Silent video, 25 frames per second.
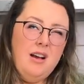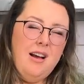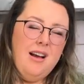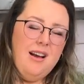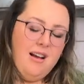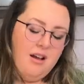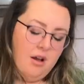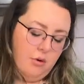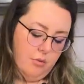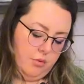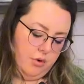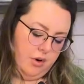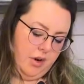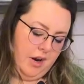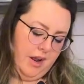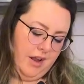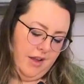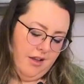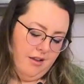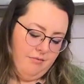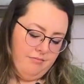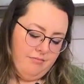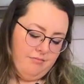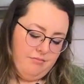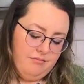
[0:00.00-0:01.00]
Would
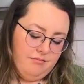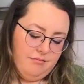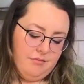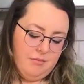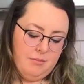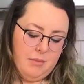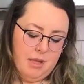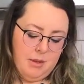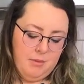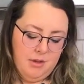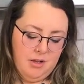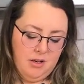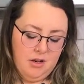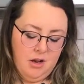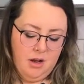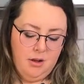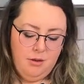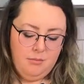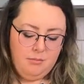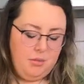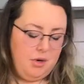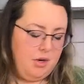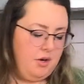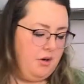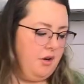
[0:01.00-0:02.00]
I? Maybe
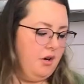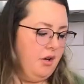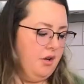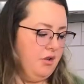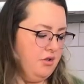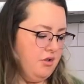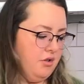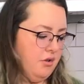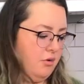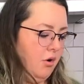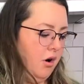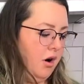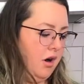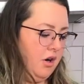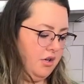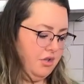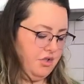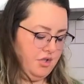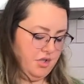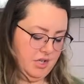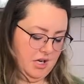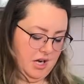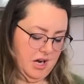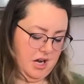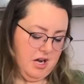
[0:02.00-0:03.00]
not butternut
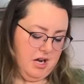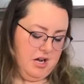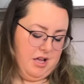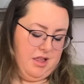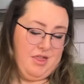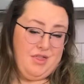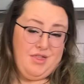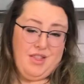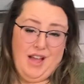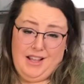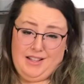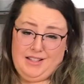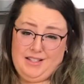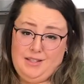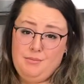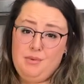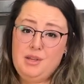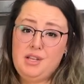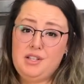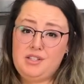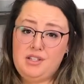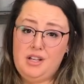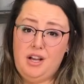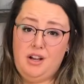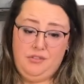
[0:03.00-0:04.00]
squash. That's a
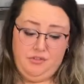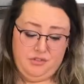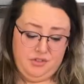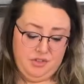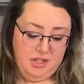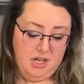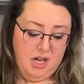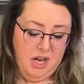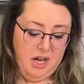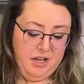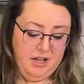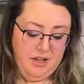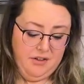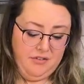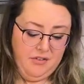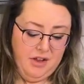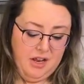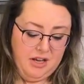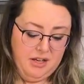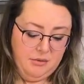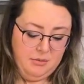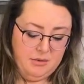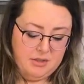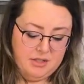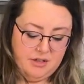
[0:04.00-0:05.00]
bit tough to cut. If
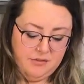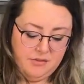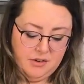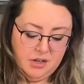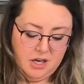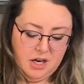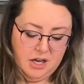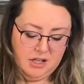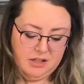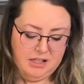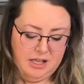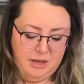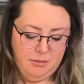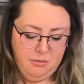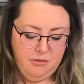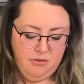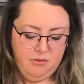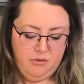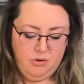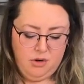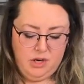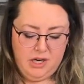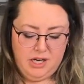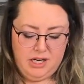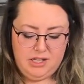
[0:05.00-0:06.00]
anyone's ever cut that
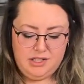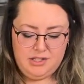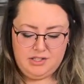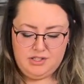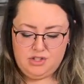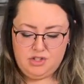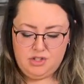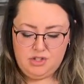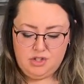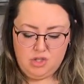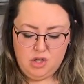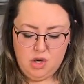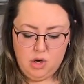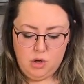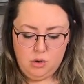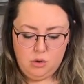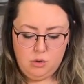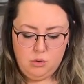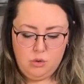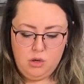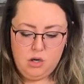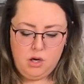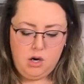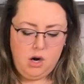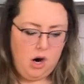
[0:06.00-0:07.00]
before, it's
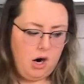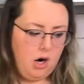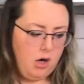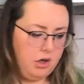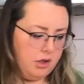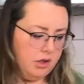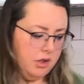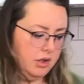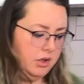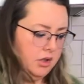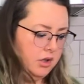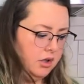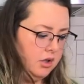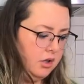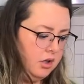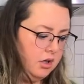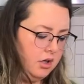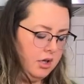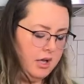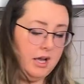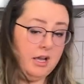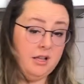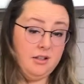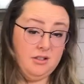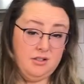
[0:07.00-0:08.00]
so hard.
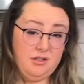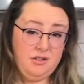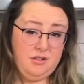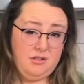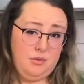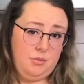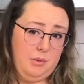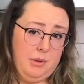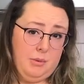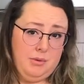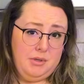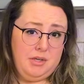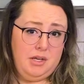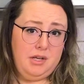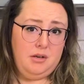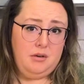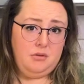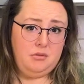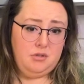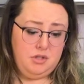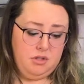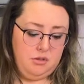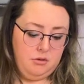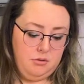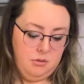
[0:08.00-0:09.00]
And sweet potato
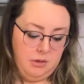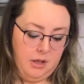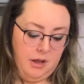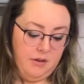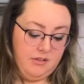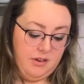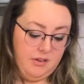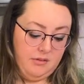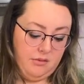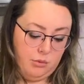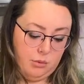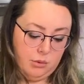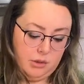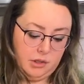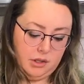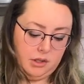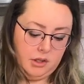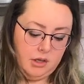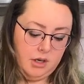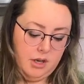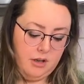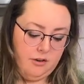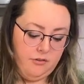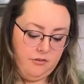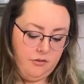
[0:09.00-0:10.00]
too. You have to have a really good
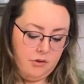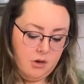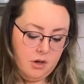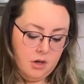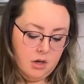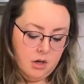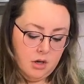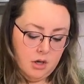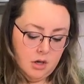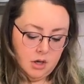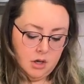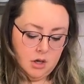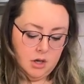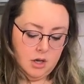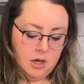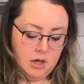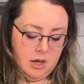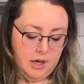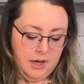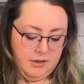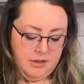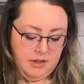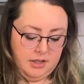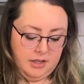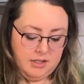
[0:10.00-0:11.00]
knife.
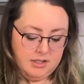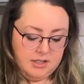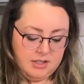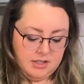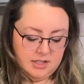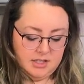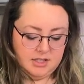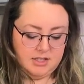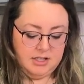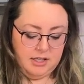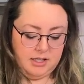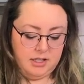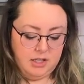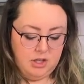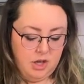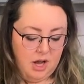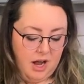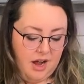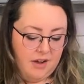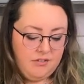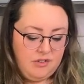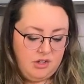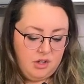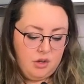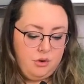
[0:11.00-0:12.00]
I think it's because it's like you
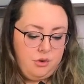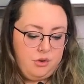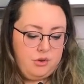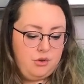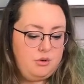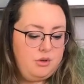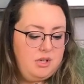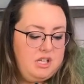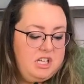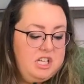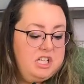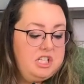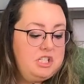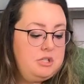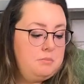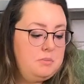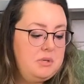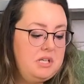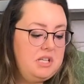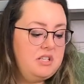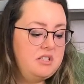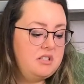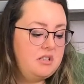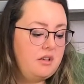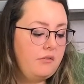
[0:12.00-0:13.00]
have to go through each
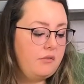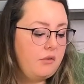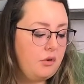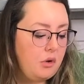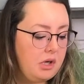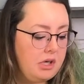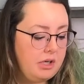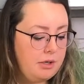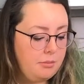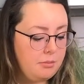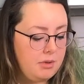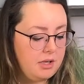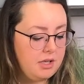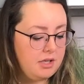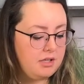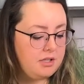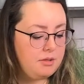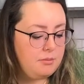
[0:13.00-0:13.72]
piece of green bean